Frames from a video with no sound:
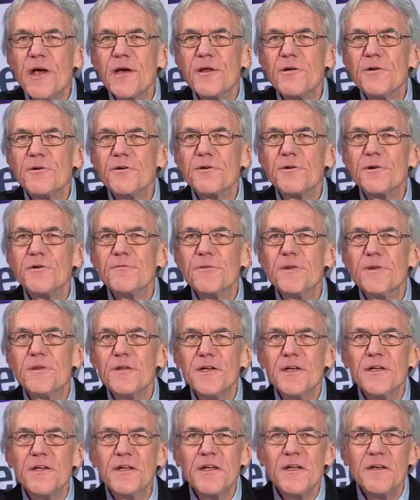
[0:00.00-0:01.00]
editor of the
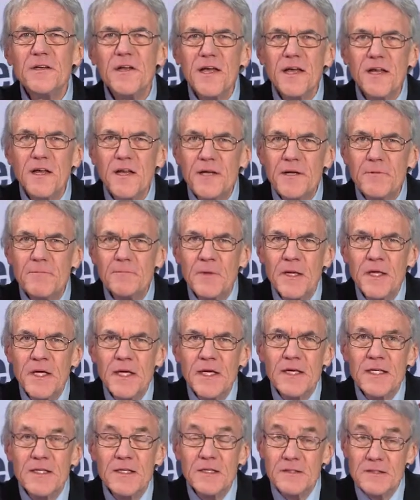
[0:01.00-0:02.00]
D&D Daily,
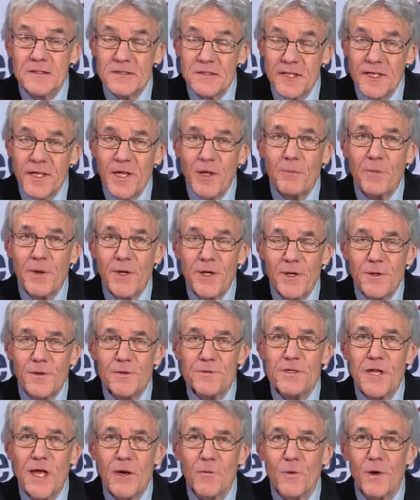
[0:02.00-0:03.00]
and this is the LP
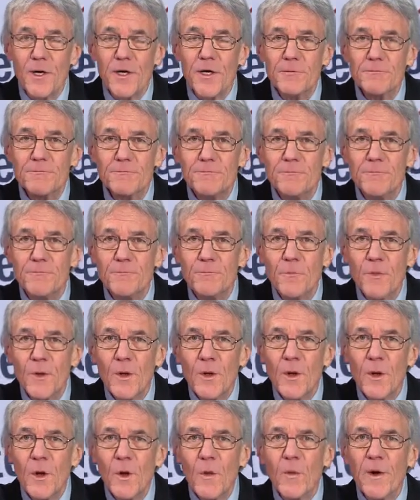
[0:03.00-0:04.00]
News Network.
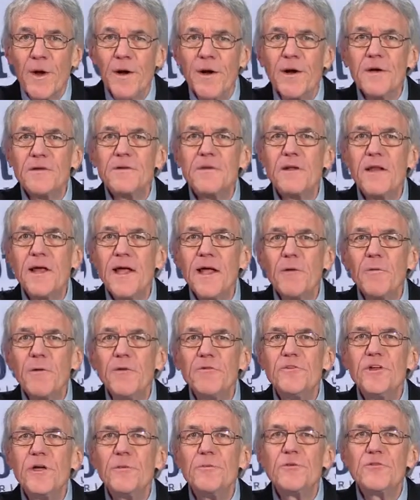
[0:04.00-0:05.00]
We're here today
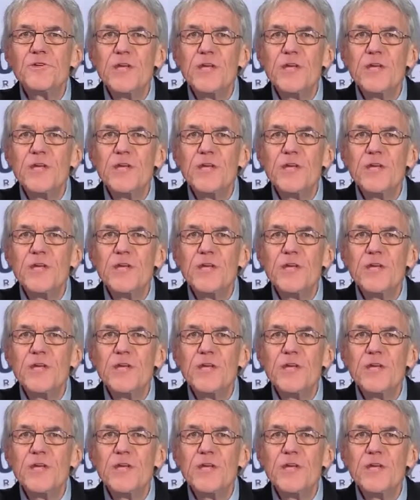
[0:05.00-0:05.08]
with Jim